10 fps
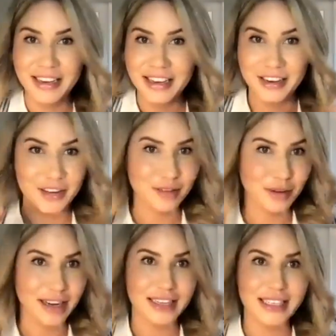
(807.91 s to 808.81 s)
you just
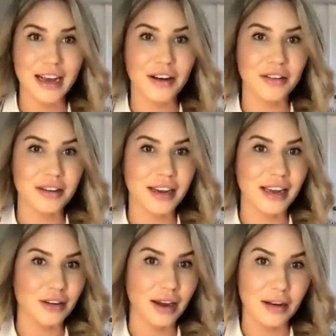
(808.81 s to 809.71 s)
write it down and
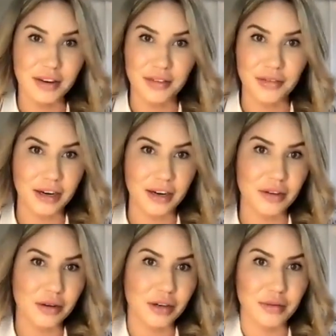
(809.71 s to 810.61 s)
you have it in front of
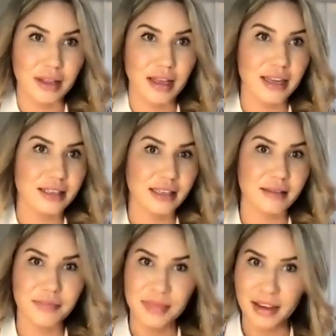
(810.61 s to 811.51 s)
you and you realize
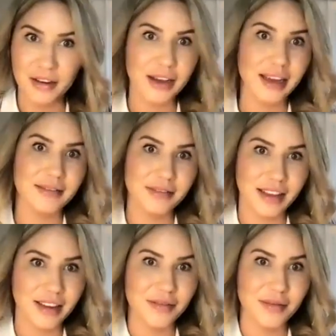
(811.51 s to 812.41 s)
like, okay,
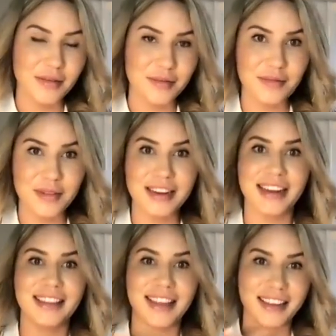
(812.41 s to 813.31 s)
I
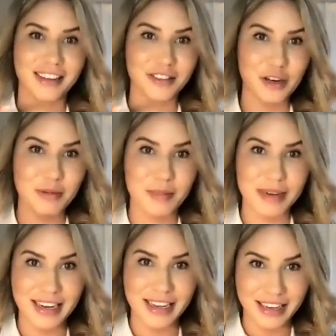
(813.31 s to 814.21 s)
get that little dopamine
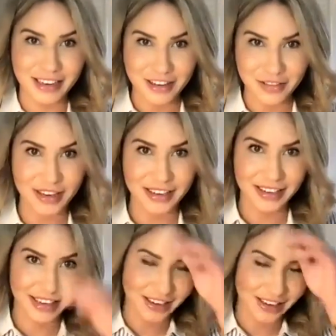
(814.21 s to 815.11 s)
hit that you're
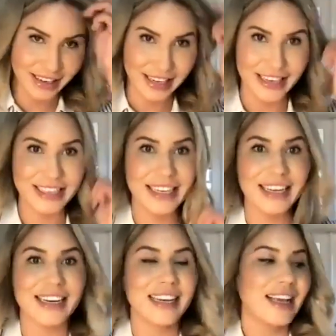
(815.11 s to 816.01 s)
going to get it
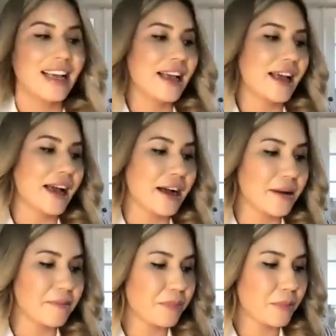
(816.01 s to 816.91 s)
done.
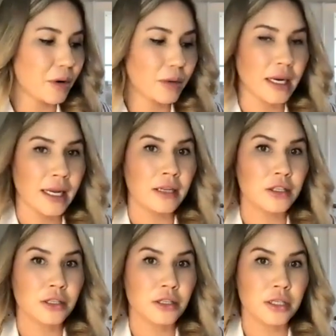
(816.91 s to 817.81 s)
But we're going to
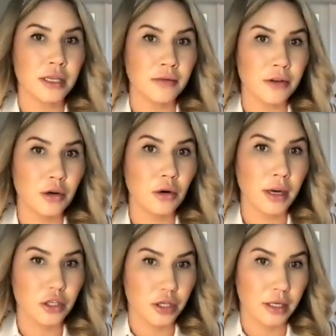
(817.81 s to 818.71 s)
answer just a few
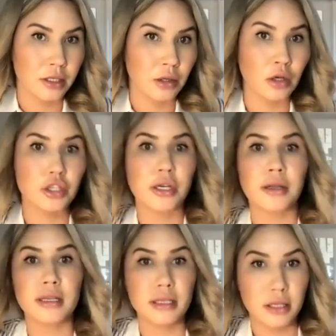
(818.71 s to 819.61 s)
questions. I'll share
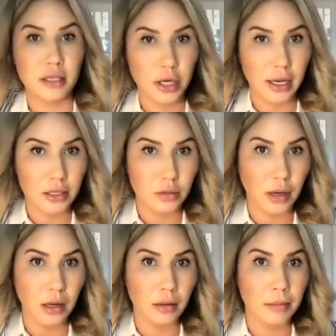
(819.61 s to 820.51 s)
this in the chat as
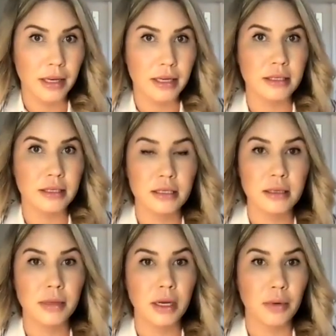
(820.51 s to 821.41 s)
well, because this is
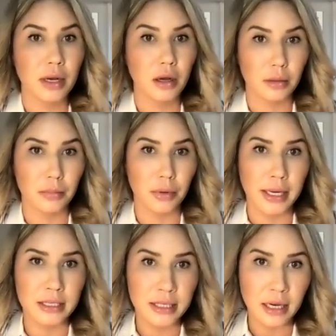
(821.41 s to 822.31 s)
something we call a
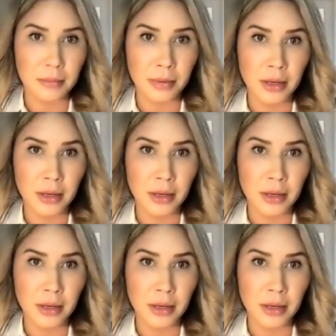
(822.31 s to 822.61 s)
brain dump